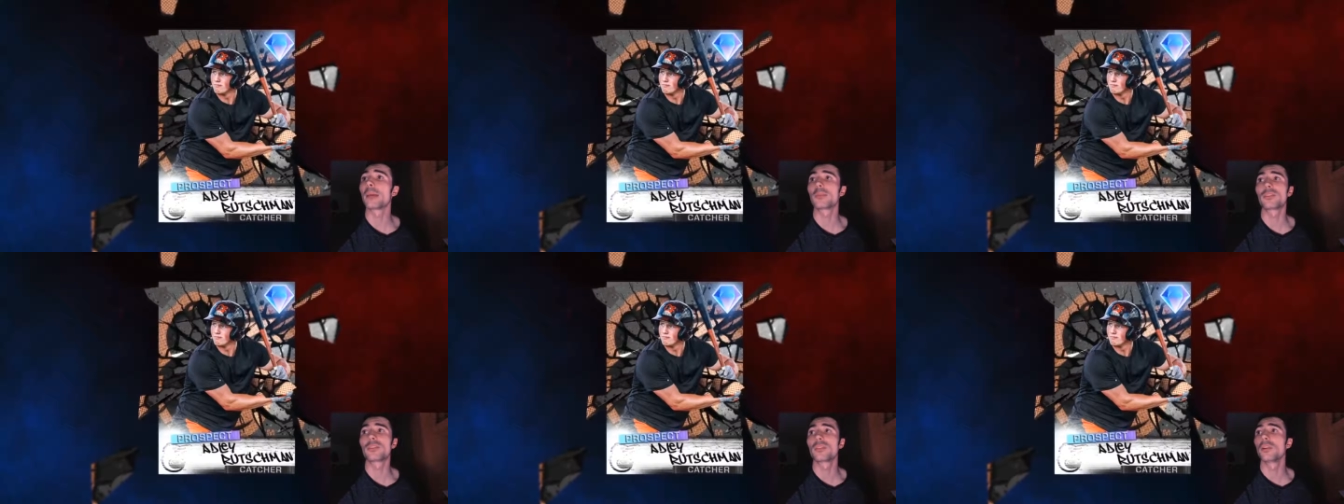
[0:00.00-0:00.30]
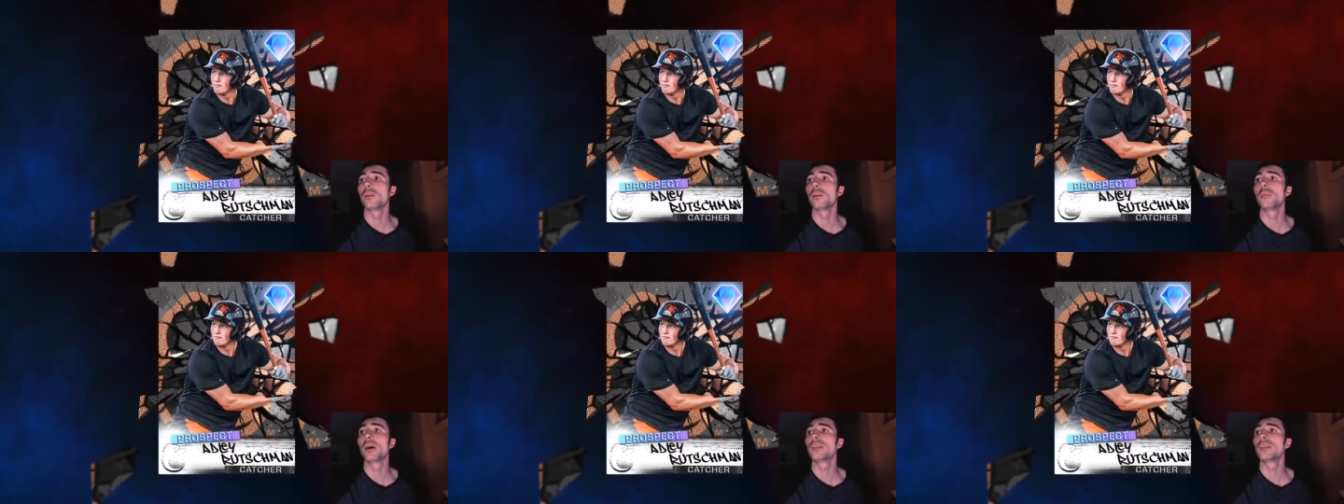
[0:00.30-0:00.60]

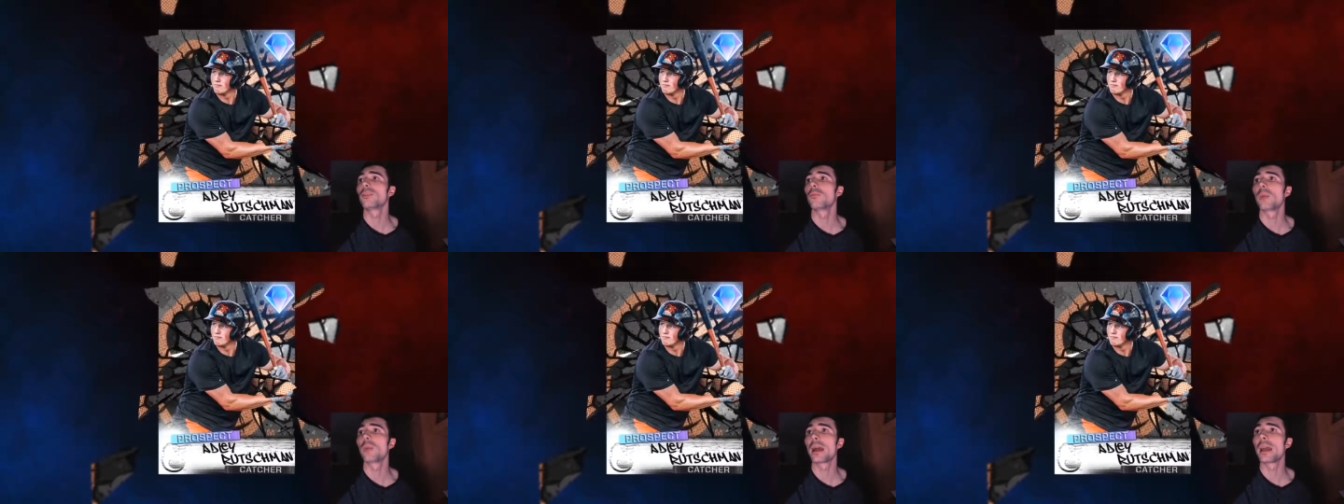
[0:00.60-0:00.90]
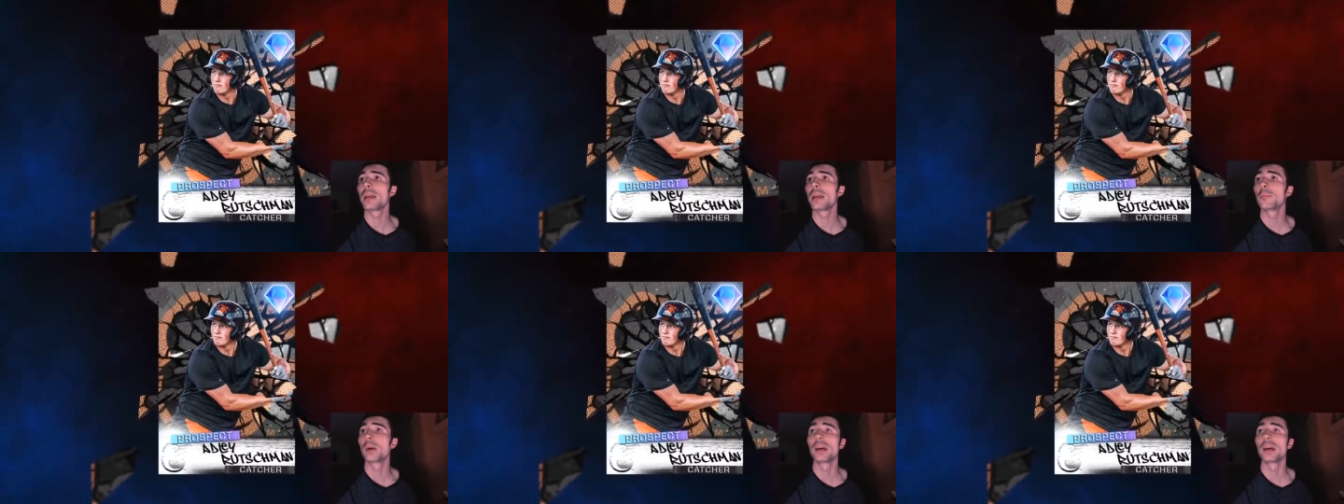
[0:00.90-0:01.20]
still a month
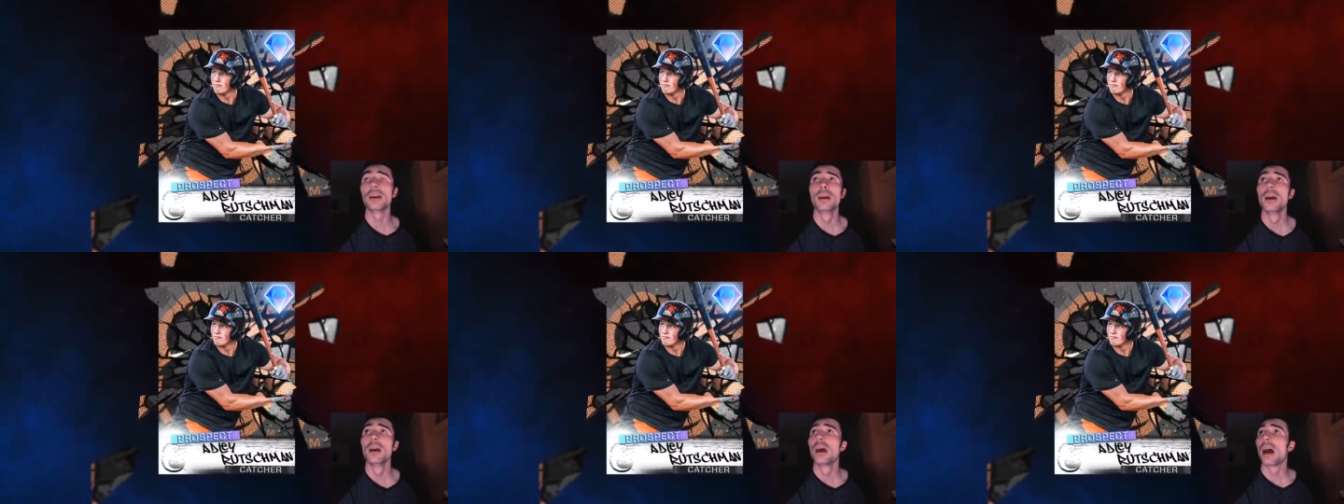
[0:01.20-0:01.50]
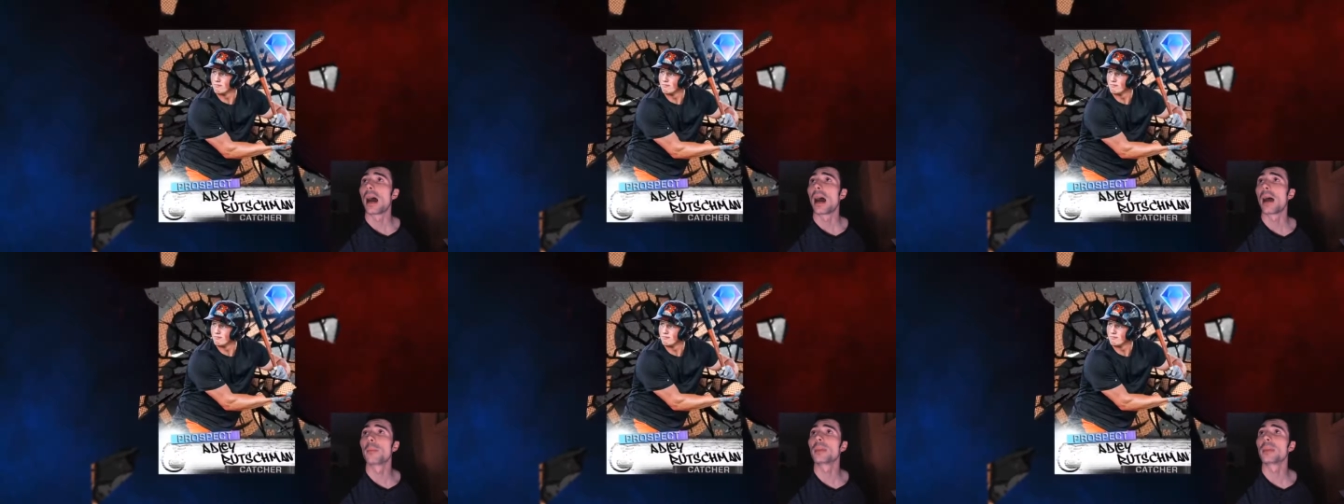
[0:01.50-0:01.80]
away, but
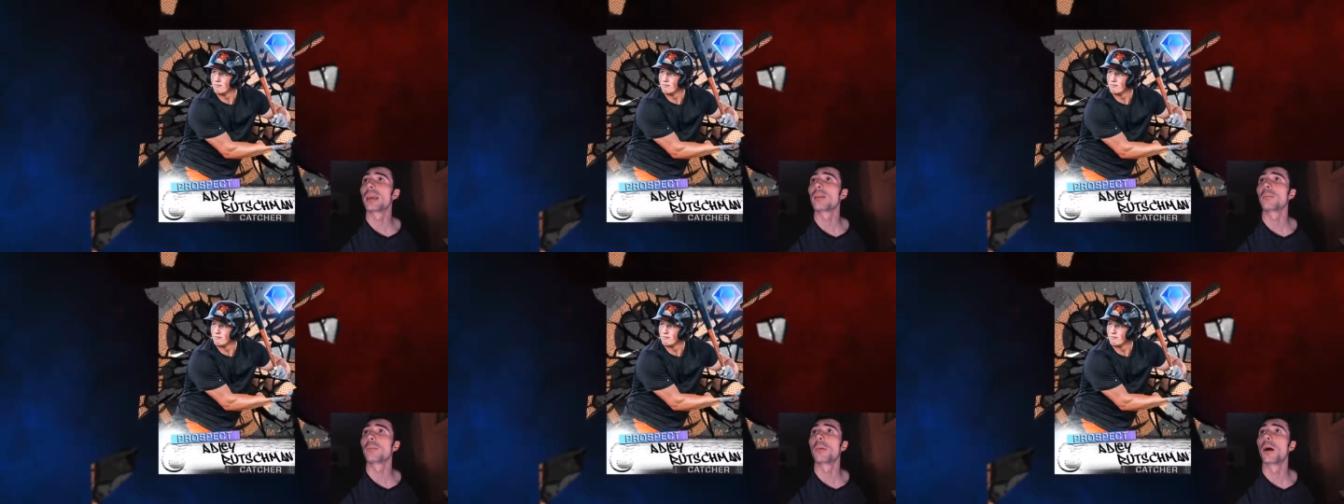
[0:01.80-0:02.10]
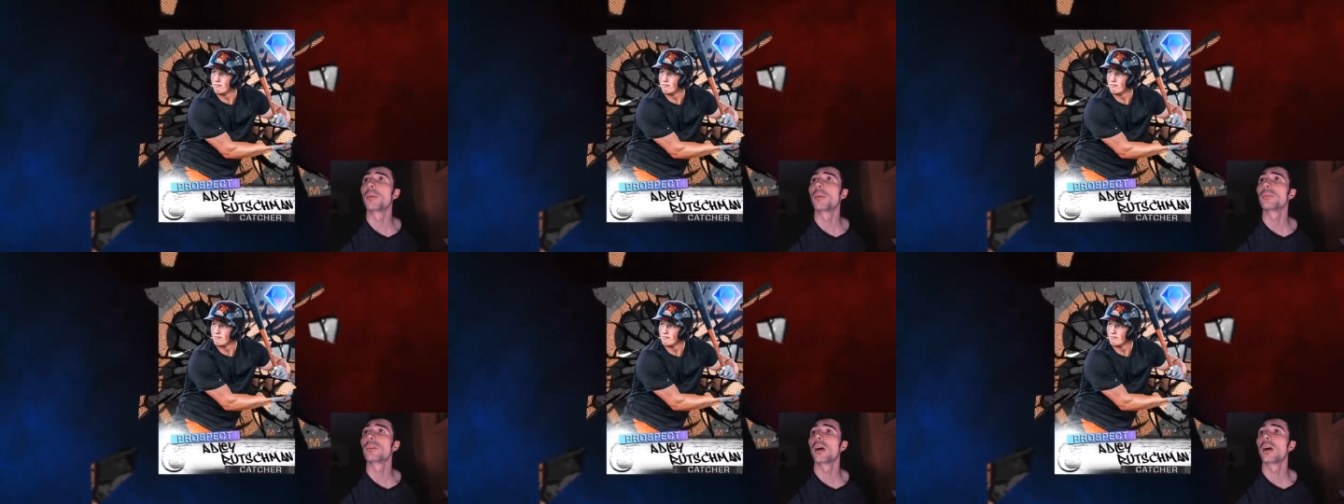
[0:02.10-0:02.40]
I'm getting
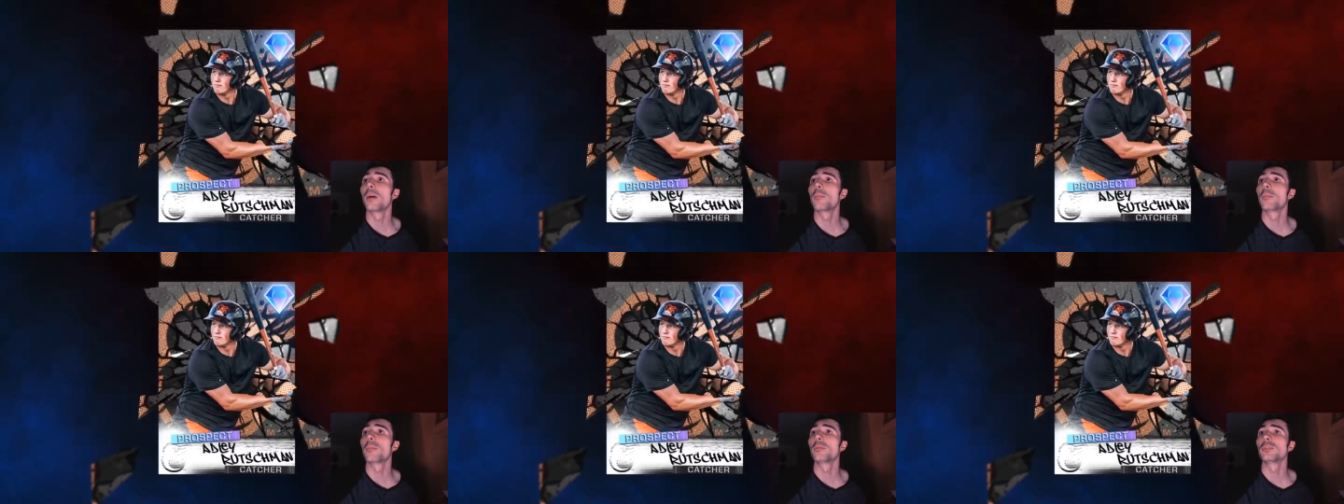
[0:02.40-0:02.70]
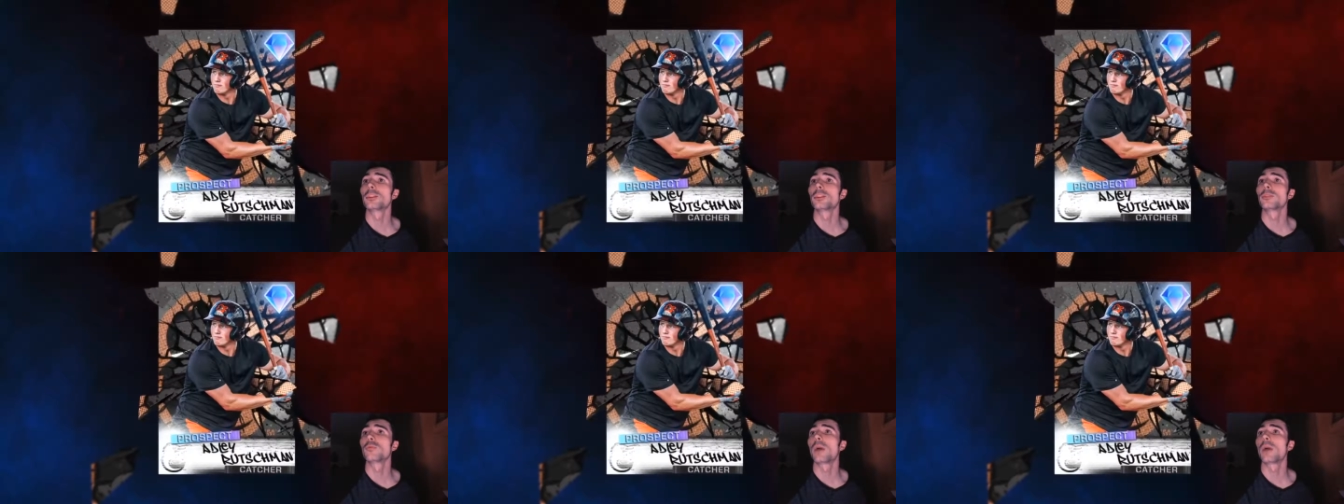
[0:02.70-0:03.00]
pumped up
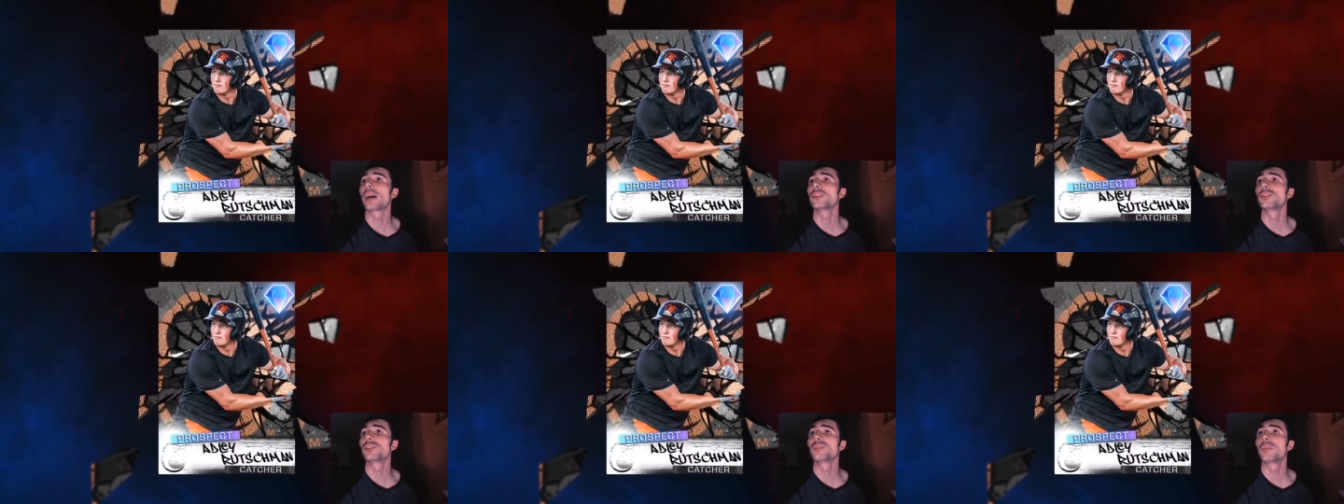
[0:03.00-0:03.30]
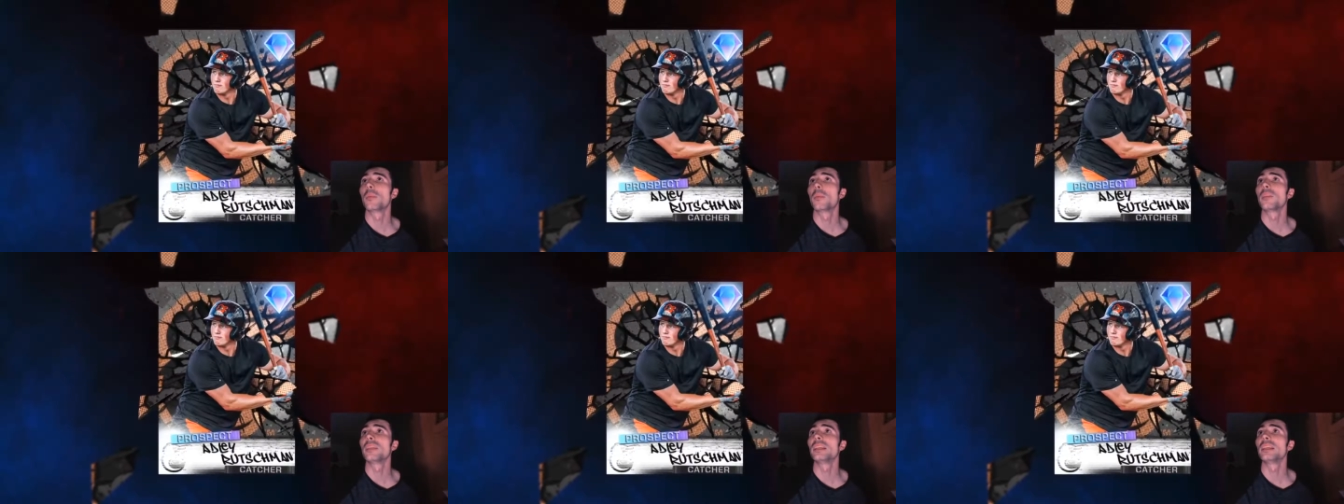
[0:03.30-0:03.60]
just watching
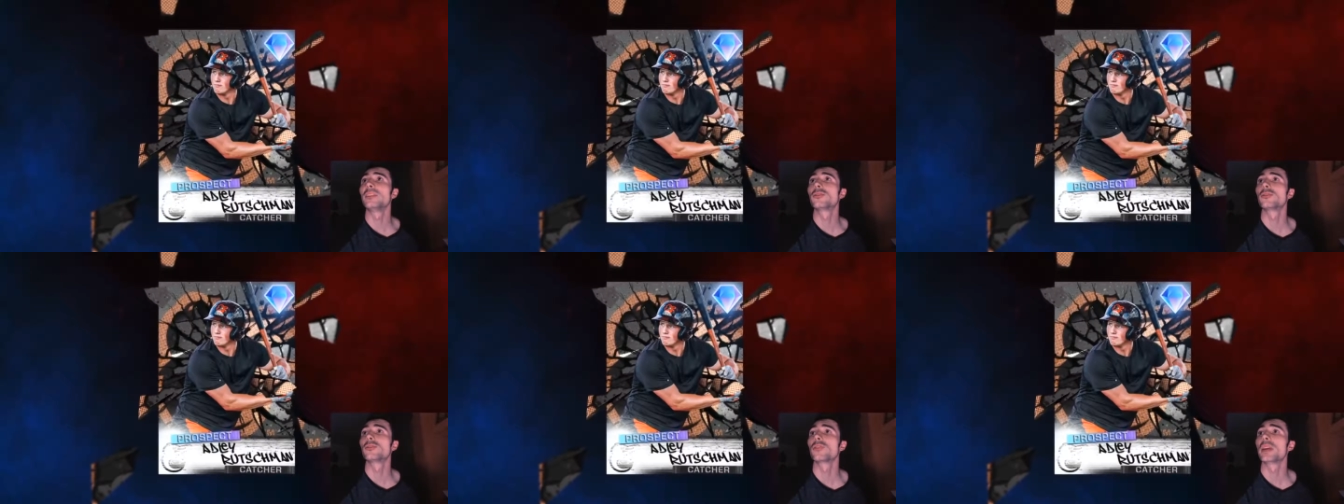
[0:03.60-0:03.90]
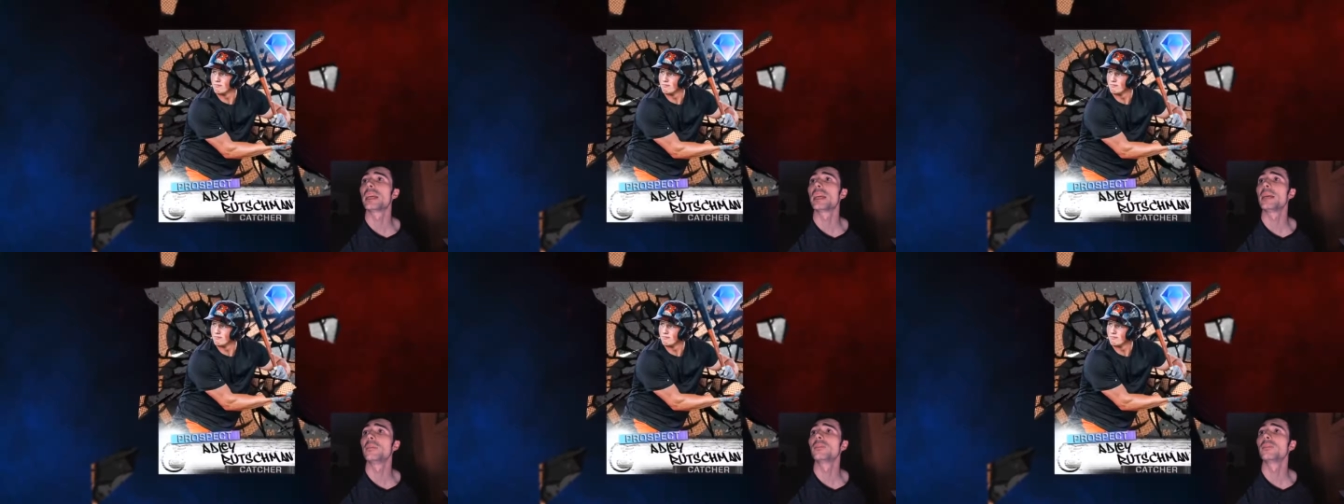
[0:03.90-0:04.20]
some of these
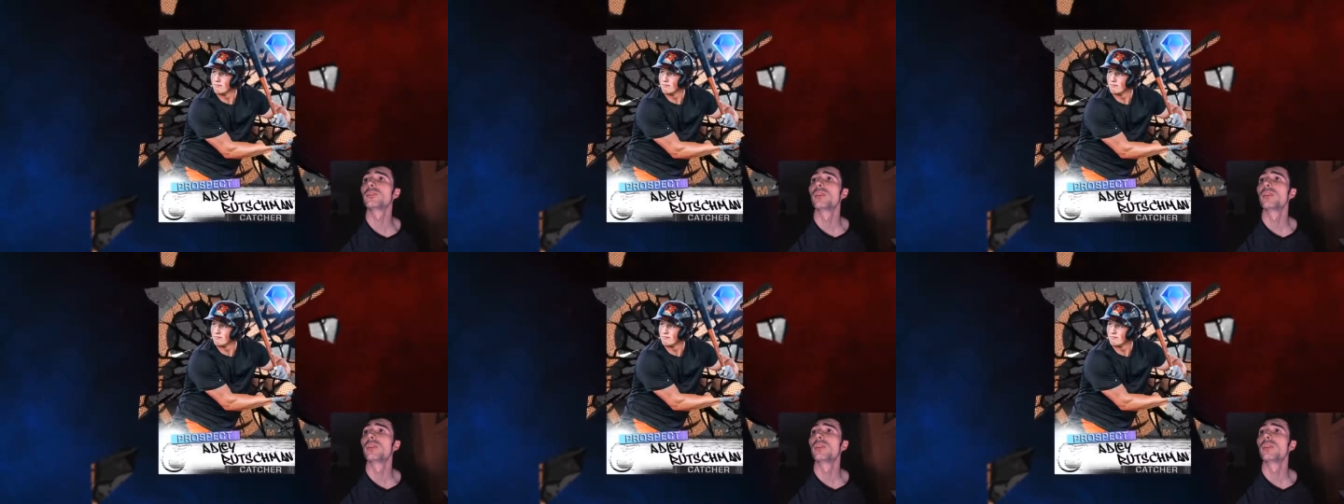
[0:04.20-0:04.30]
streams.